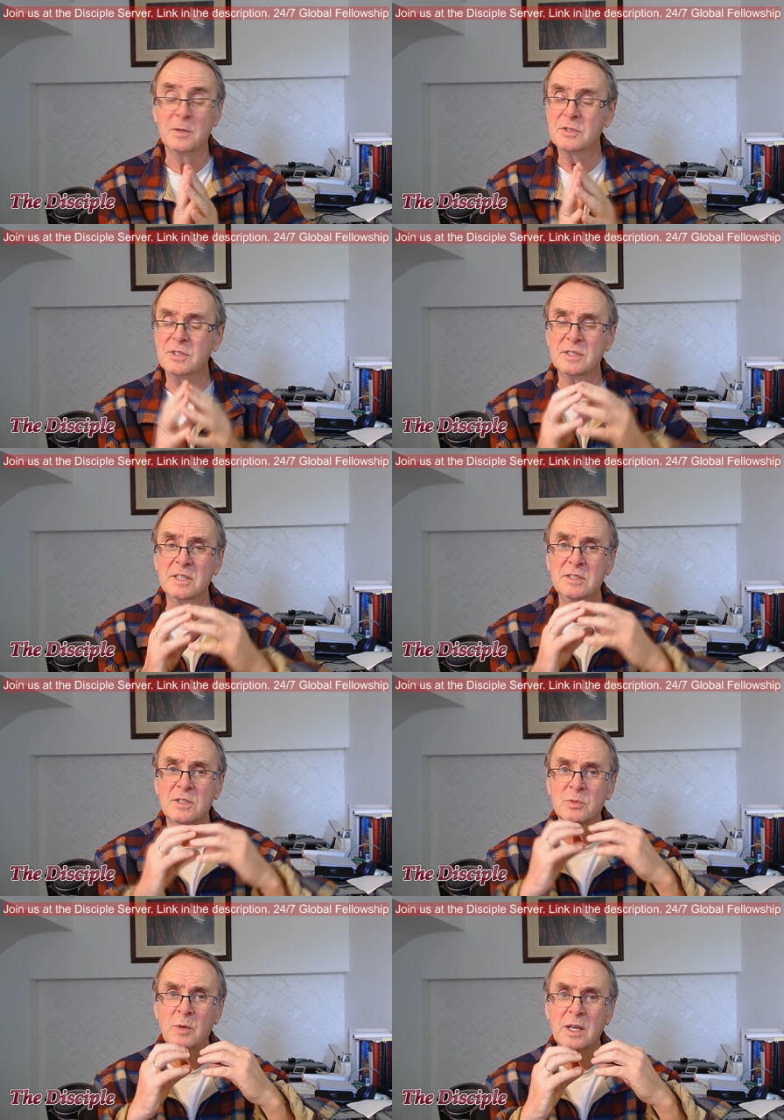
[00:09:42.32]
Brothers and
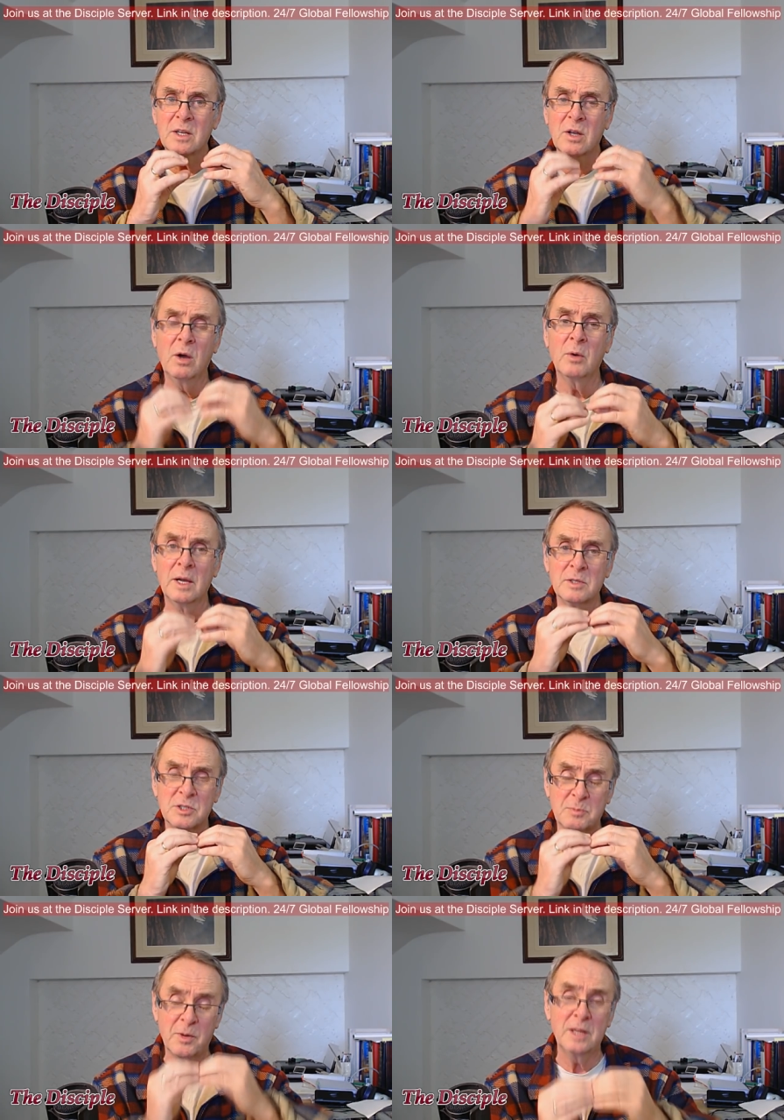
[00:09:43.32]
sisters, where to go
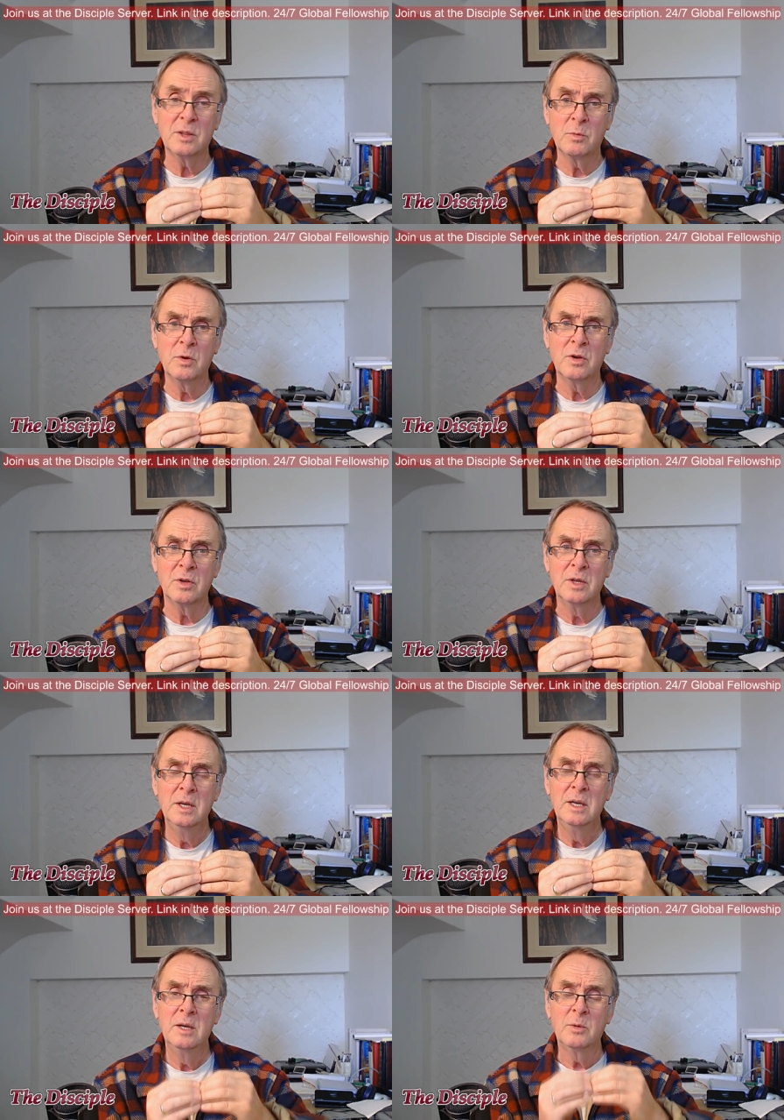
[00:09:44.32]
and spread the word.